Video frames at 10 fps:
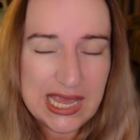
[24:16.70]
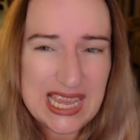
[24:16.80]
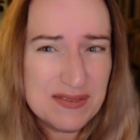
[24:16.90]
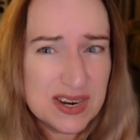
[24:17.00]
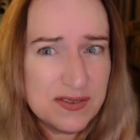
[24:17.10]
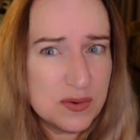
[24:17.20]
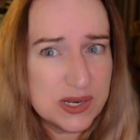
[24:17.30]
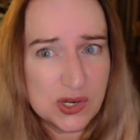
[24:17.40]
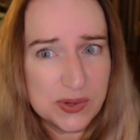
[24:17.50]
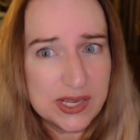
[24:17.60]
even if you've
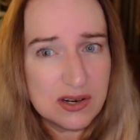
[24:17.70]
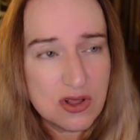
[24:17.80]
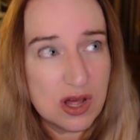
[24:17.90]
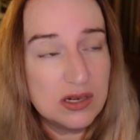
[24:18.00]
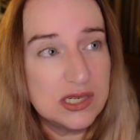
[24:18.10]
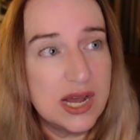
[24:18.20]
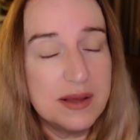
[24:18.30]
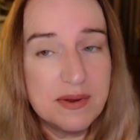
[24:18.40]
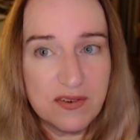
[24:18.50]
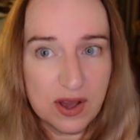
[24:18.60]
been doing it a long
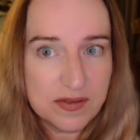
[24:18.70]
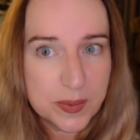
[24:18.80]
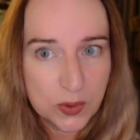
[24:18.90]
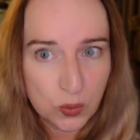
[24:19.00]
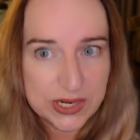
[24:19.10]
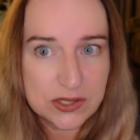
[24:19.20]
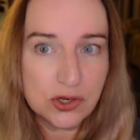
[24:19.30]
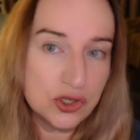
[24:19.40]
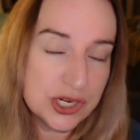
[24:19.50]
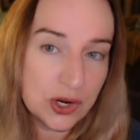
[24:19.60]
time, if you haven't been
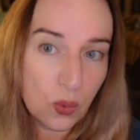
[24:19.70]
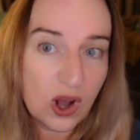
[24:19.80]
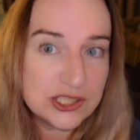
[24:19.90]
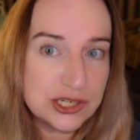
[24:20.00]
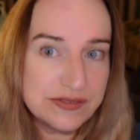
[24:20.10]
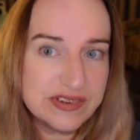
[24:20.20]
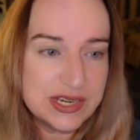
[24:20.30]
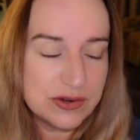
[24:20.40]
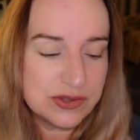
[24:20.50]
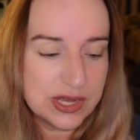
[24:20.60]
researching or watching
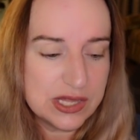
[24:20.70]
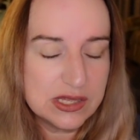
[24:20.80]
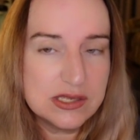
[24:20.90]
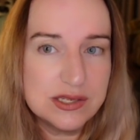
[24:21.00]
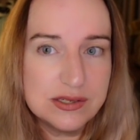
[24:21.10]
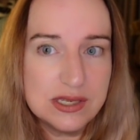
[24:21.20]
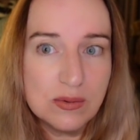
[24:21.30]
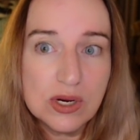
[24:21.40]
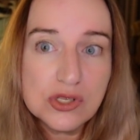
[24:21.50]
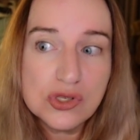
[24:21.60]
videos like this to see
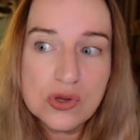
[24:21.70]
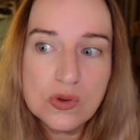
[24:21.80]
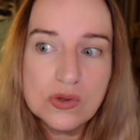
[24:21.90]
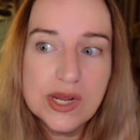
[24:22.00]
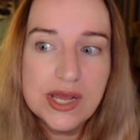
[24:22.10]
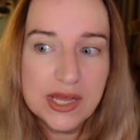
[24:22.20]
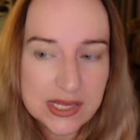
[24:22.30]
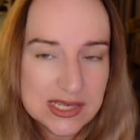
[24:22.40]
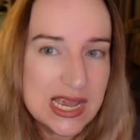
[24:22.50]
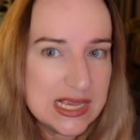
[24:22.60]
what's sold,
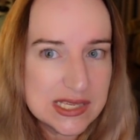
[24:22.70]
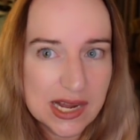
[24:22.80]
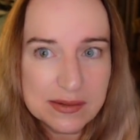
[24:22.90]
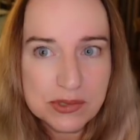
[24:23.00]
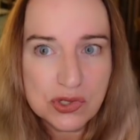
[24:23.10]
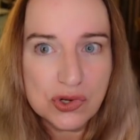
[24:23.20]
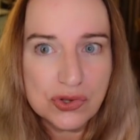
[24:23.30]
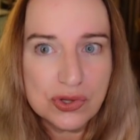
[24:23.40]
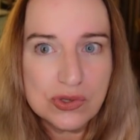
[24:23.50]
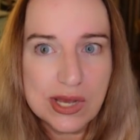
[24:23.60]
it takes time to
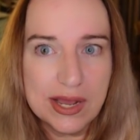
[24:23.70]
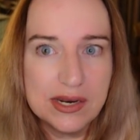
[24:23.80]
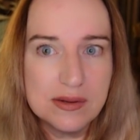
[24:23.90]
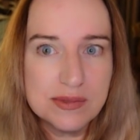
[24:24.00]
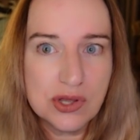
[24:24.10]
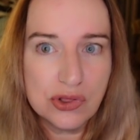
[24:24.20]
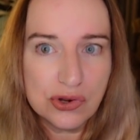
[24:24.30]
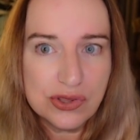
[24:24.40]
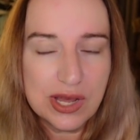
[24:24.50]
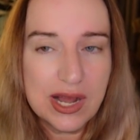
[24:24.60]
learn those items,
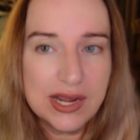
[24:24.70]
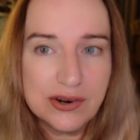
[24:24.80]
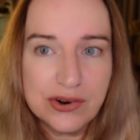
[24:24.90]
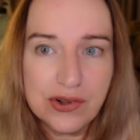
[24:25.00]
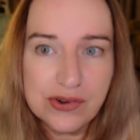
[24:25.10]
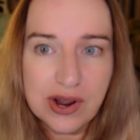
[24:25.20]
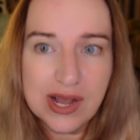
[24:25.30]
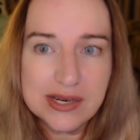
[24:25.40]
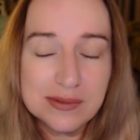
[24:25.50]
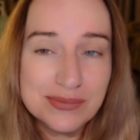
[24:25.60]
learn the higher dollar
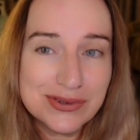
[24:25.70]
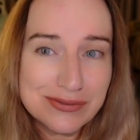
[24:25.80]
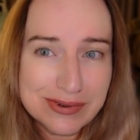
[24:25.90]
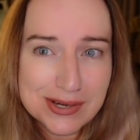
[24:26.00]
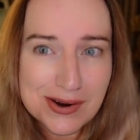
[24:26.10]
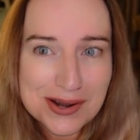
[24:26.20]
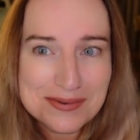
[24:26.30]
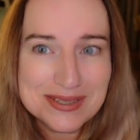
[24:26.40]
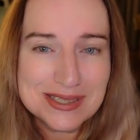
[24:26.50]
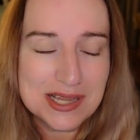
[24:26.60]
items, figure out
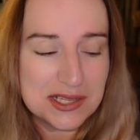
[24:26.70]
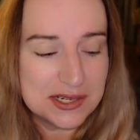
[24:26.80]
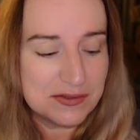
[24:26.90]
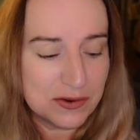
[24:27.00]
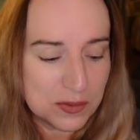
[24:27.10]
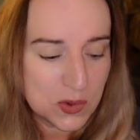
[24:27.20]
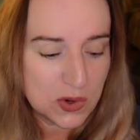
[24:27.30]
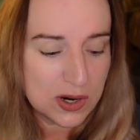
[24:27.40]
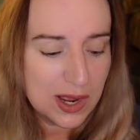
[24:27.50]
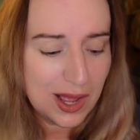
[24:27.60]
what's selling for
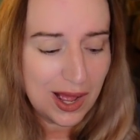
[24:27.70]
more.